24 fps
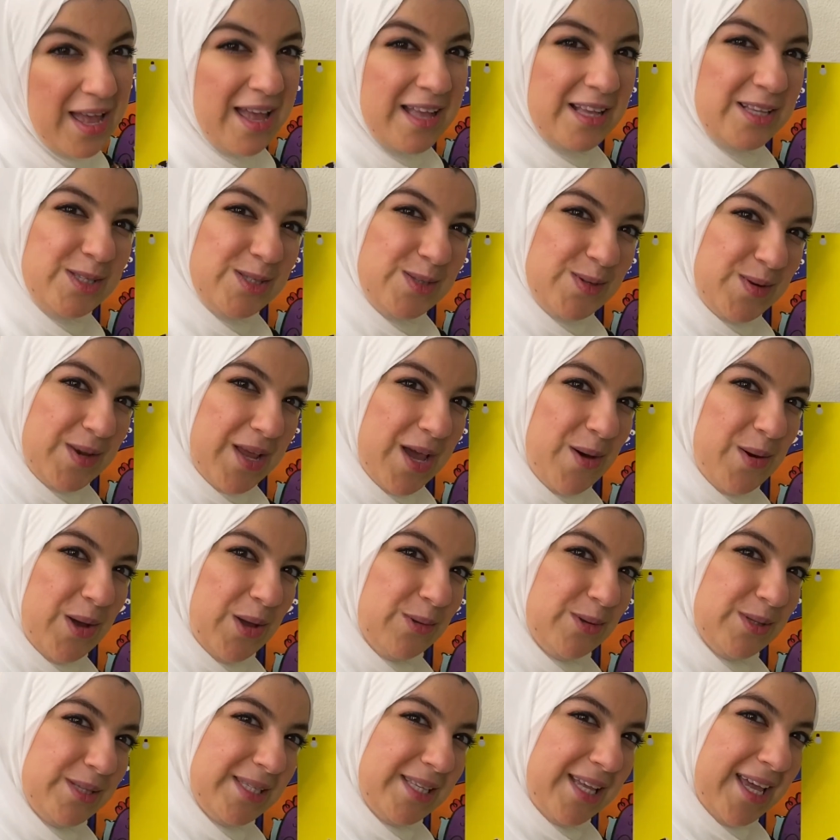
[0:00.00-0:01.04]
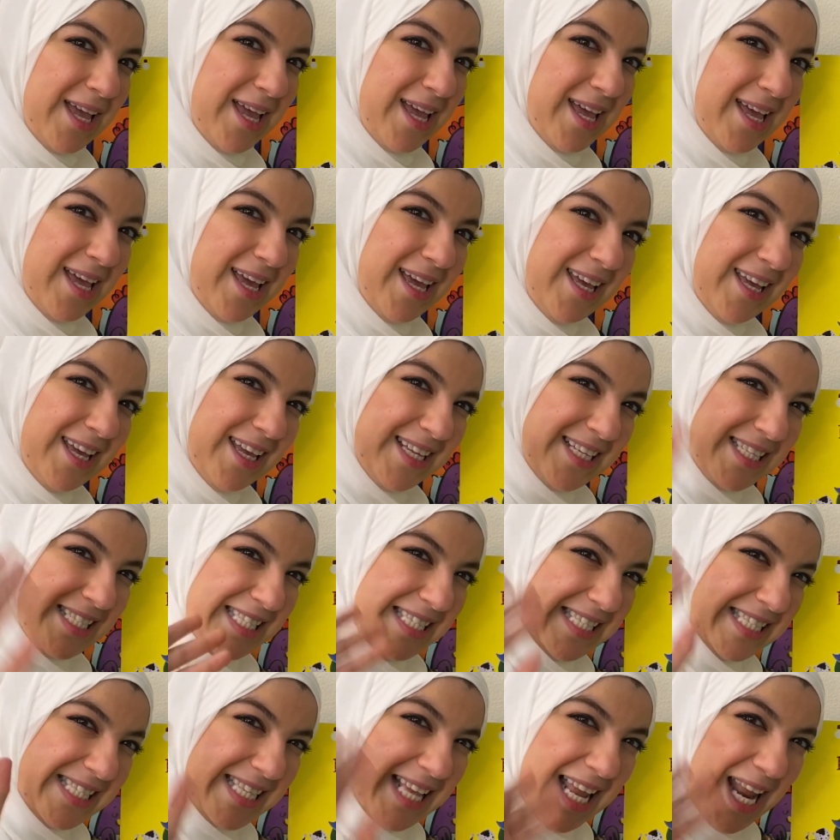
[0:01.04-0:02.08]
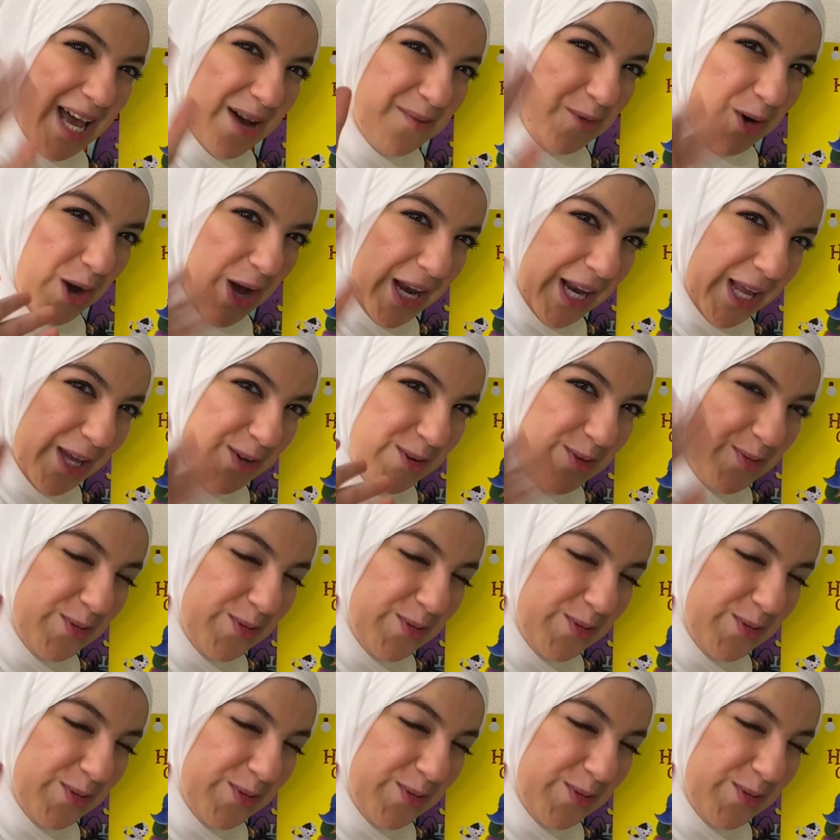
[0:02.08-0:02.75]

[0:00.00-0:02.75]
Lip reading: So now I will say, Assalamu alaikum